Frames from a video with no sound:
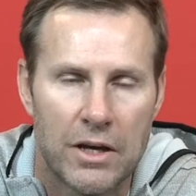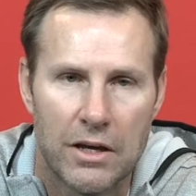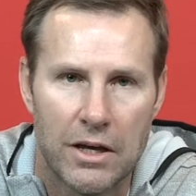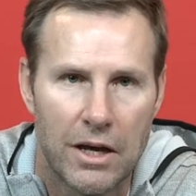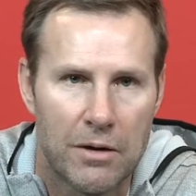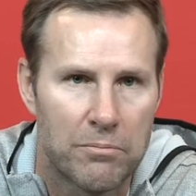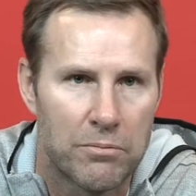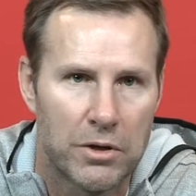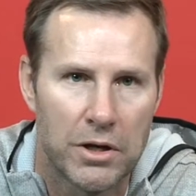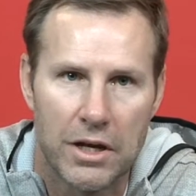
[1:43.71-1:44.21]

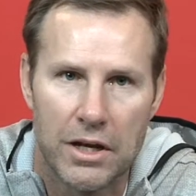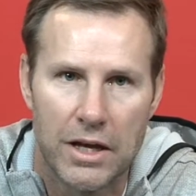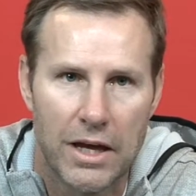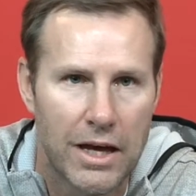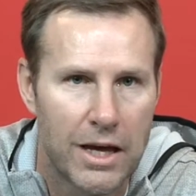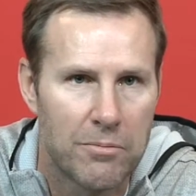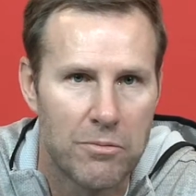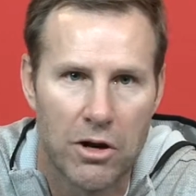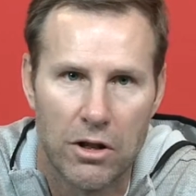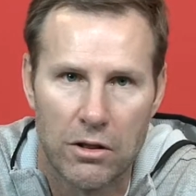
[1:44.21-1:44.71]
He hadn't played a
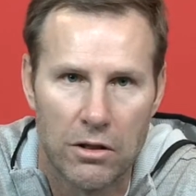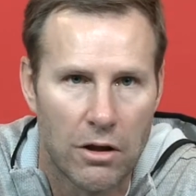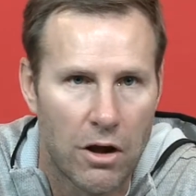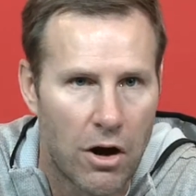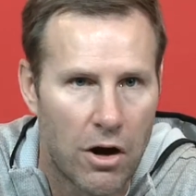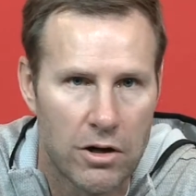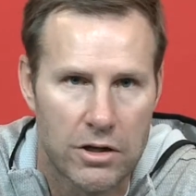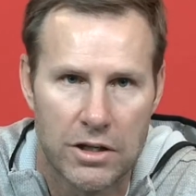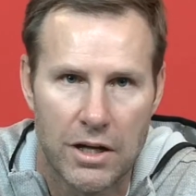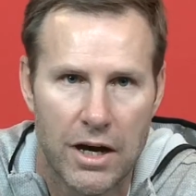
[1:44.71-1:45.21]
game in a
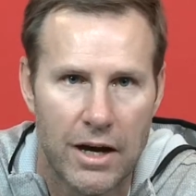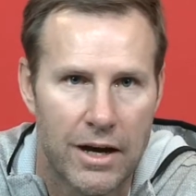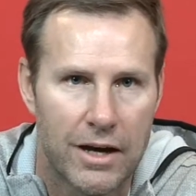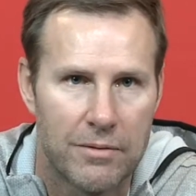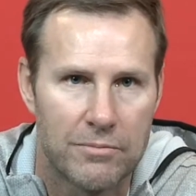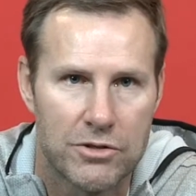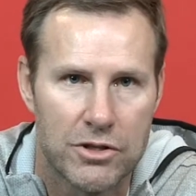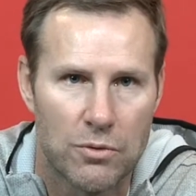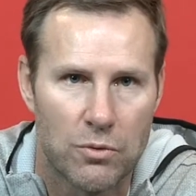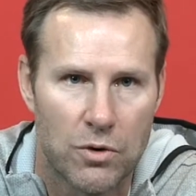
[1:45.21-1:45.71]
long
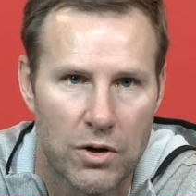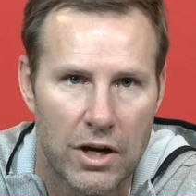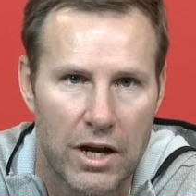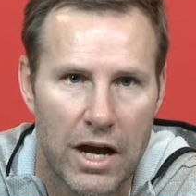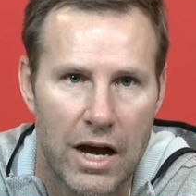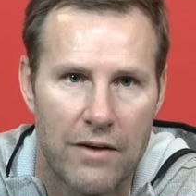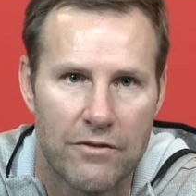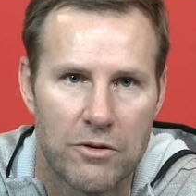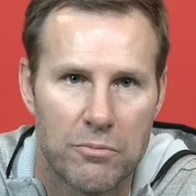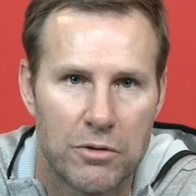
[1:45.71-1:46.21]
time. So we're going
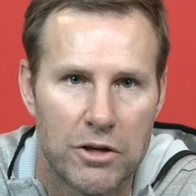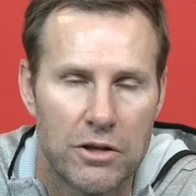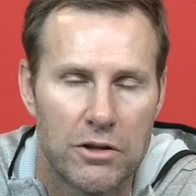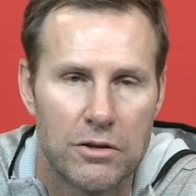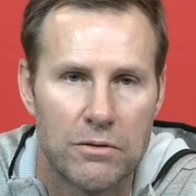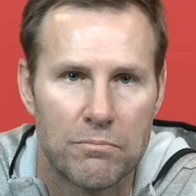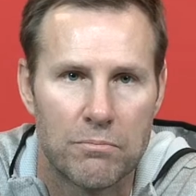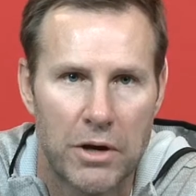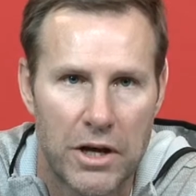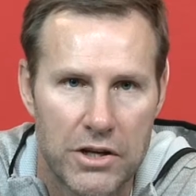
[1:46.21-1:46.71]
to have to be
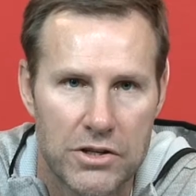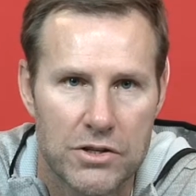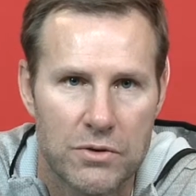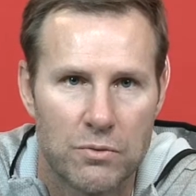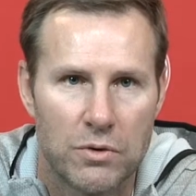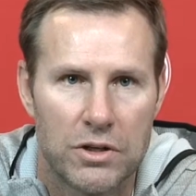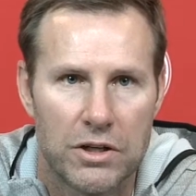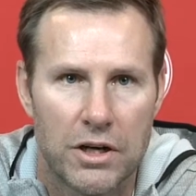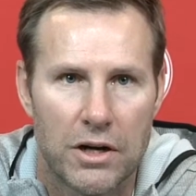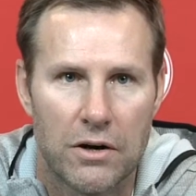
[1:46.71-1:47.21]

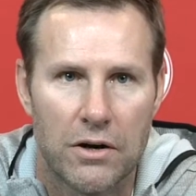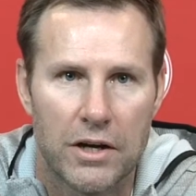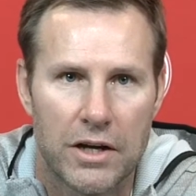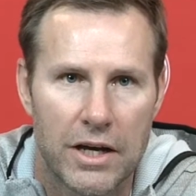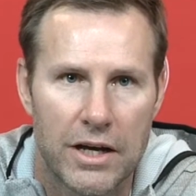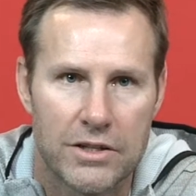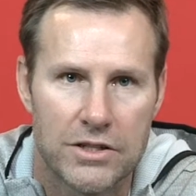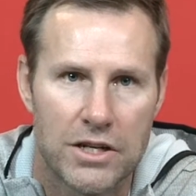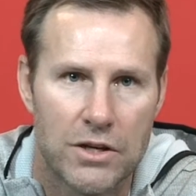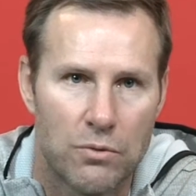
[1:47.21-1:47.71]
patient with
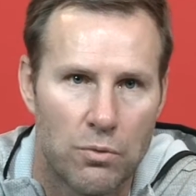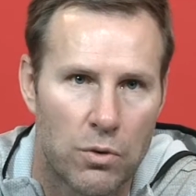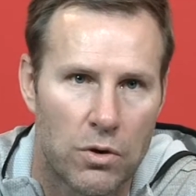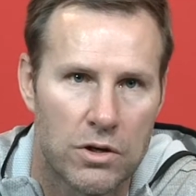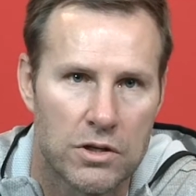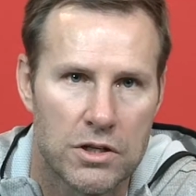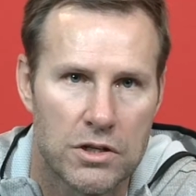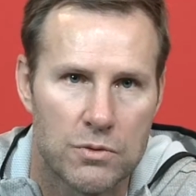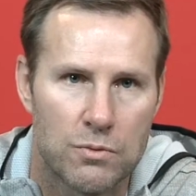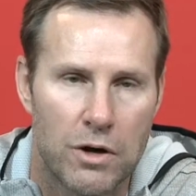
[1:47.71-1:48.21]
Derek as he
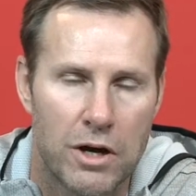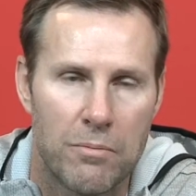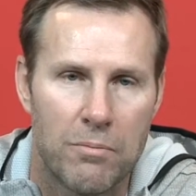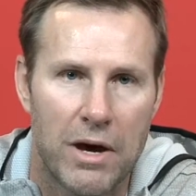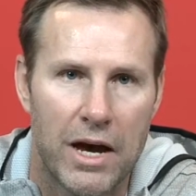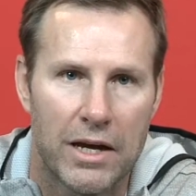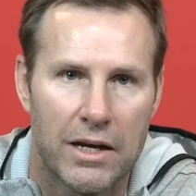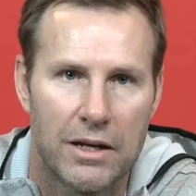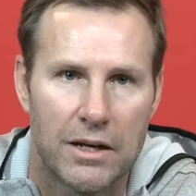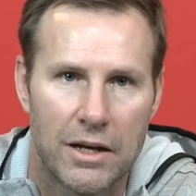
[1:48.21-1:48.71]
works his way
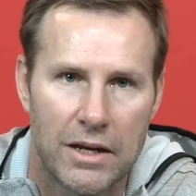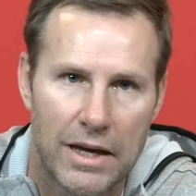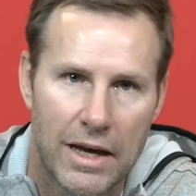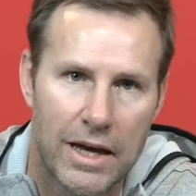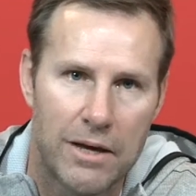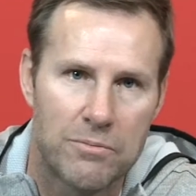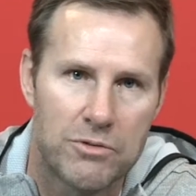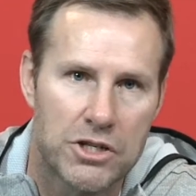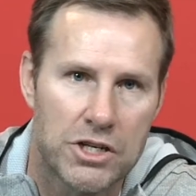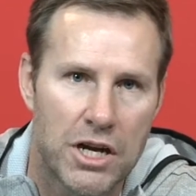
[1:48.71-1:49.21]
back into
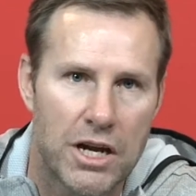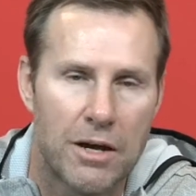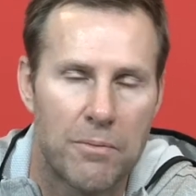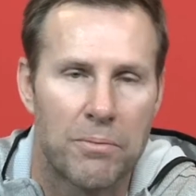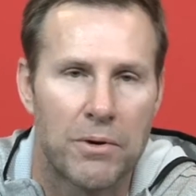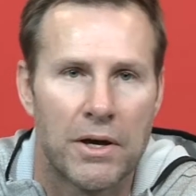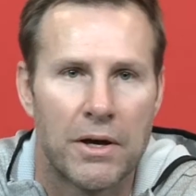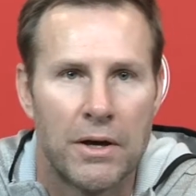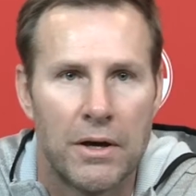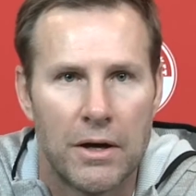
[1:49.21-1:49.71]
game
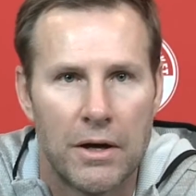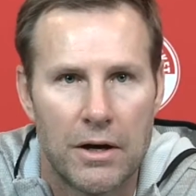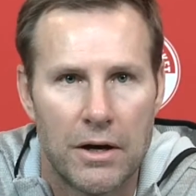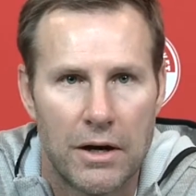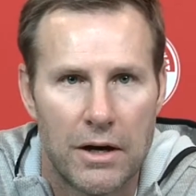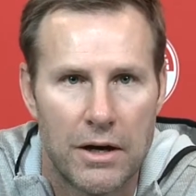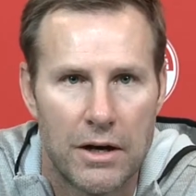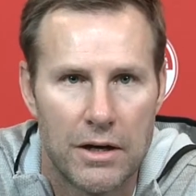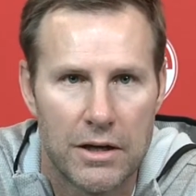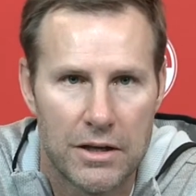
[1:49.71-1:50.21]
shape
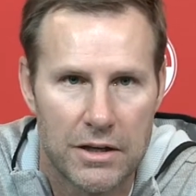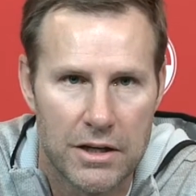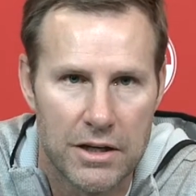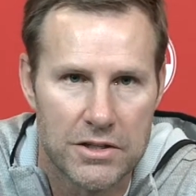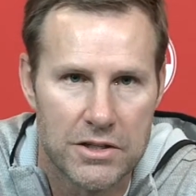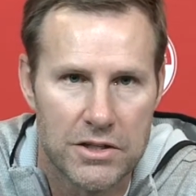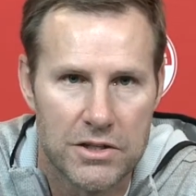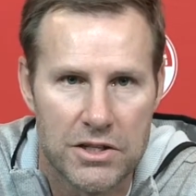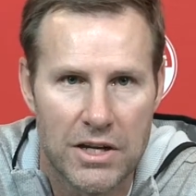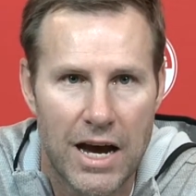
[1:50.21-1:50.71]
and
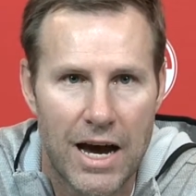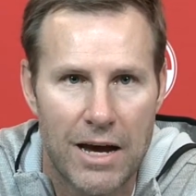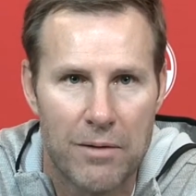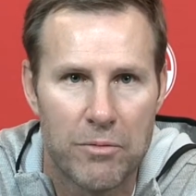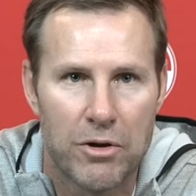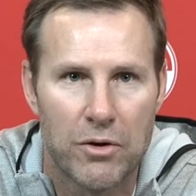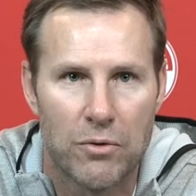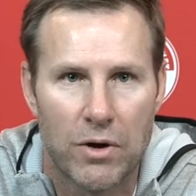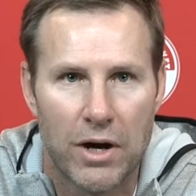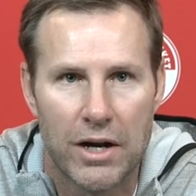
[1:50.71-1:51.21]
gets his
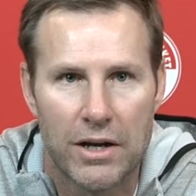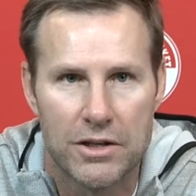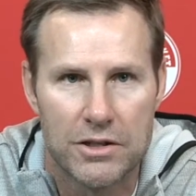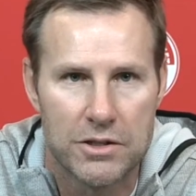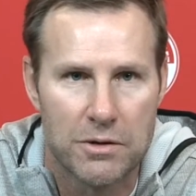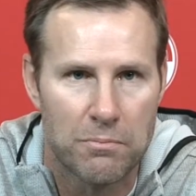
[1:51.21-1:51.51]
timing right.